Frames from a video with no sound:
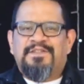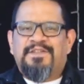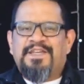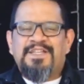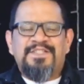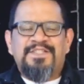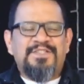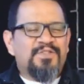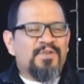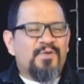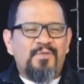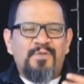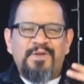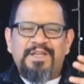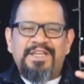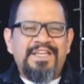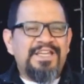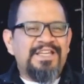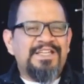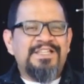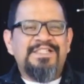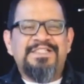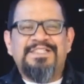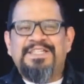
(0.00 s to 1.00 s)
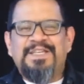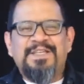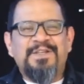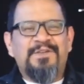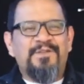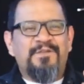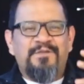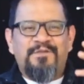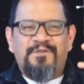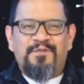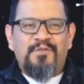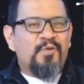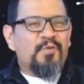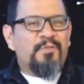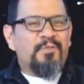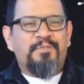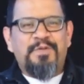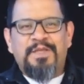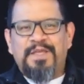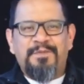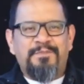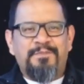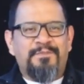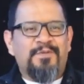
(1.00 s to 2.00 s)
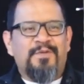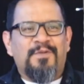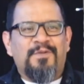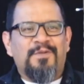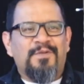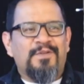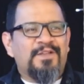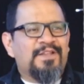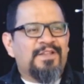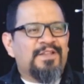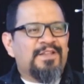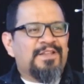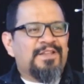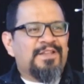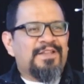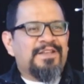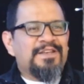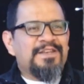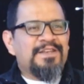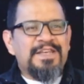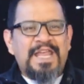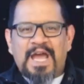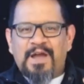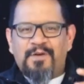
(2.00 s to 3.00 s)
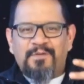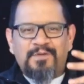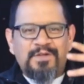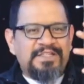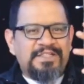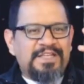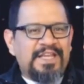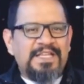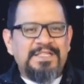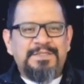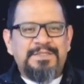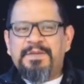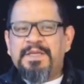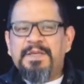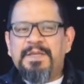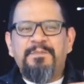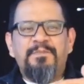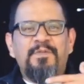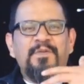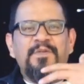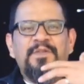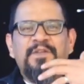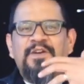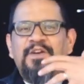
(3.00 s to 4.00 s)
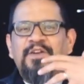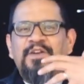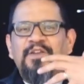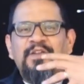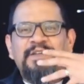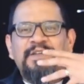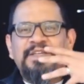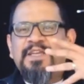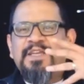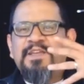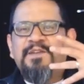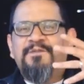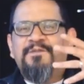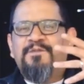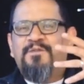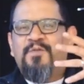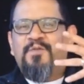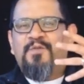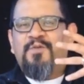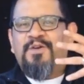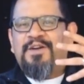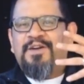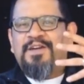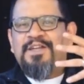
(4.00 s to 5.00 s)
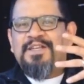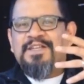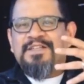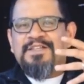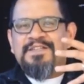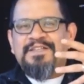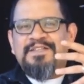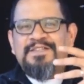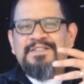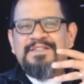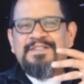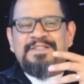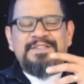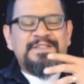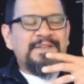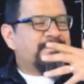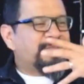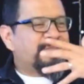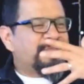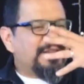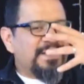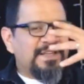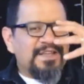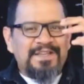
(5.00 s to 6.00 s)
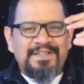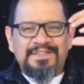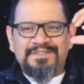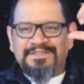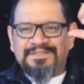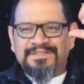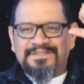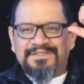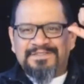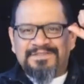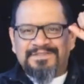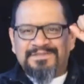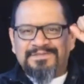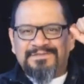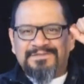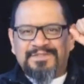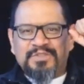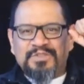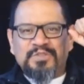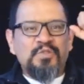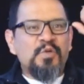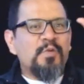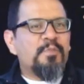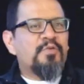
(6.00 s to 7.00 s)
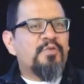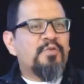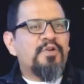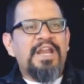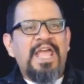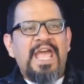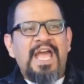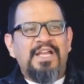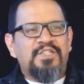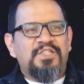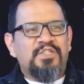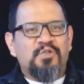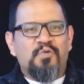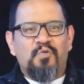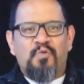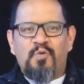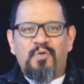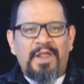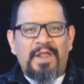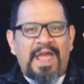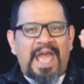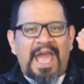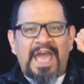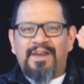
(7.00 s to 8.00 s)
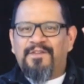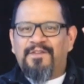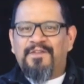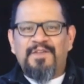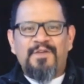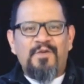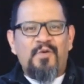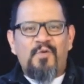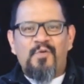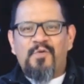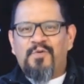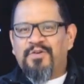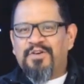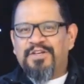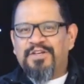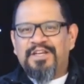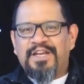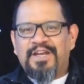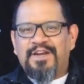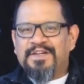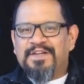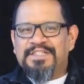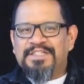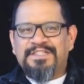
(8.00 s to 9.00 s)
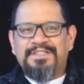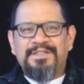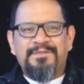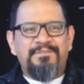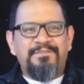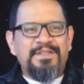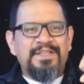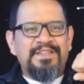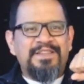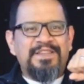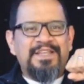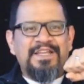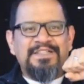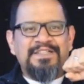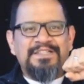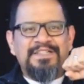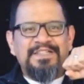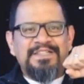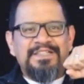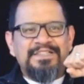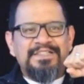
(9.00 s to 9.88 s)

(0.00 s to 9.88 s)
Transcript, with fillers: It's so easy to fool people nowadays, people that are looking for something supernatural, out of the ordinary, something that